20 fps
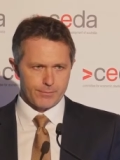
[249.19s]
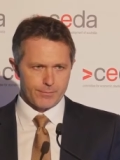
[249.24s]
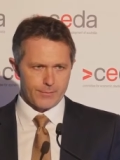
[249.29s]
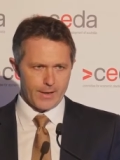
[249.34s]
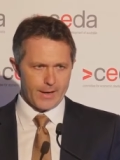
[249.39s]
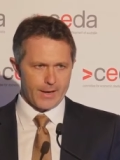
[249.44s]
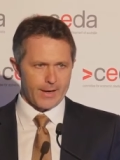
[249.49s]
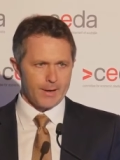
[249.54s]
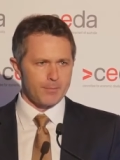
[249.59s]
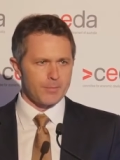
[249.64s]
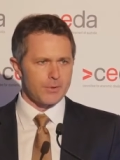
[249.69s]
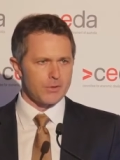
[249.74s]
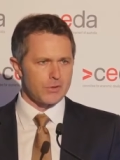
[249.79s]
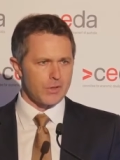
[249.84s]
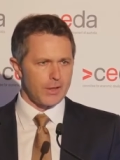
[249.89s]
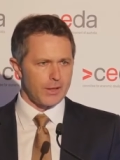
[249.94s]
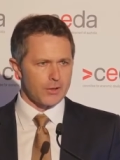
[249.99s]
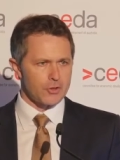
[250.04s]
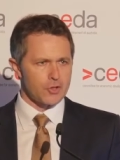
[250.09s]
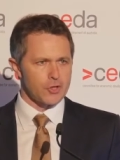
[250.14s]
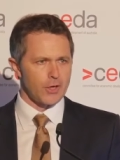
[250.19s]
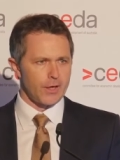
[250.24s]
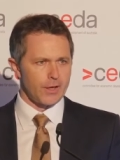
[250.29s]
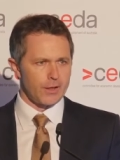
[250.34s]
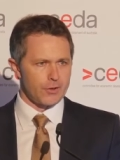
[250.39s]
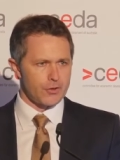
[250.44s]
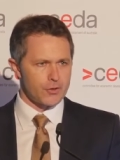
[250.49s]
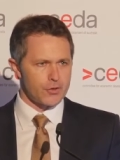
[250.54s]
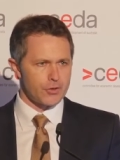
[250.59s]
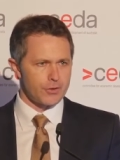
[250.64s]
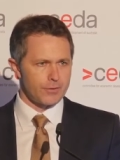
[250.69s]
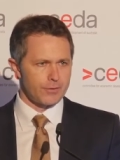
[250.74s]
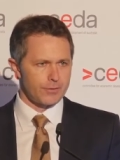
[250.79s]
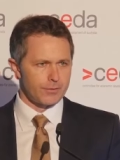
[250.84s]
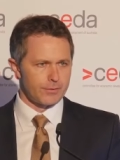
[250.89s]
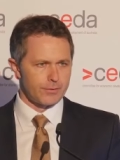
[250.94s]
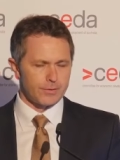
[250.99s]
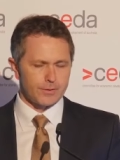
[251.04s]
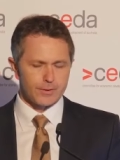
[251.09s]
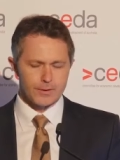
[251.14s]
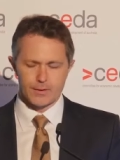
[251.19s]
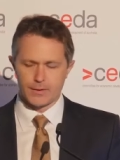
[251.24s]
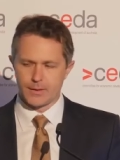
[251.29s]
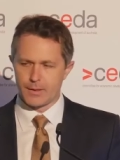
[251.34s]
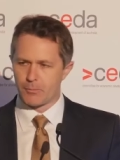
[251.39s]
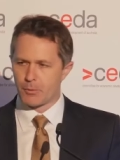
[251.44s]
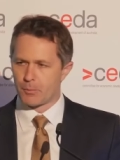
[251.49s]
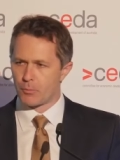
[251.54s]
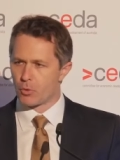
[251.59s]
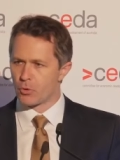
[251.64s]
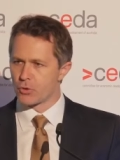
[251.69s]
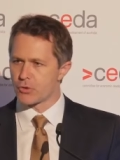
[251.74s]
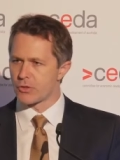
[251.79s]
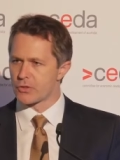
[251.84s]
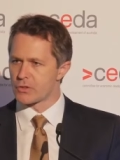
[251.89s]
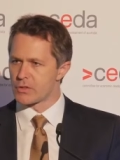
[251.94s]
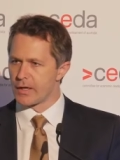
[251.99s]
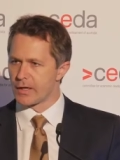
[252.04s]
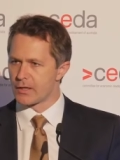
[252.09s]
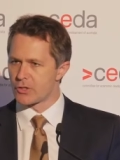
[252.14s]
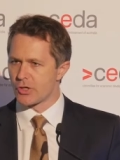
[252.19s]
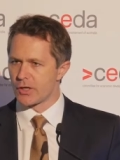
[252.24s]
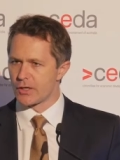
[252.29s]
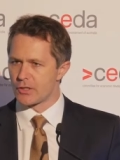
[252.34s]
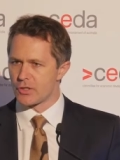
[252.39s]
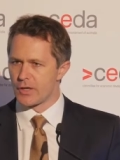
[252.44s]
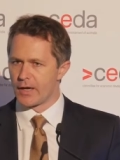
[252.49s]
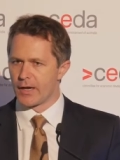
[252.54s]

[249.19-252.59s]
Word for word: That number's now changed. Uh, that proportion's now changed.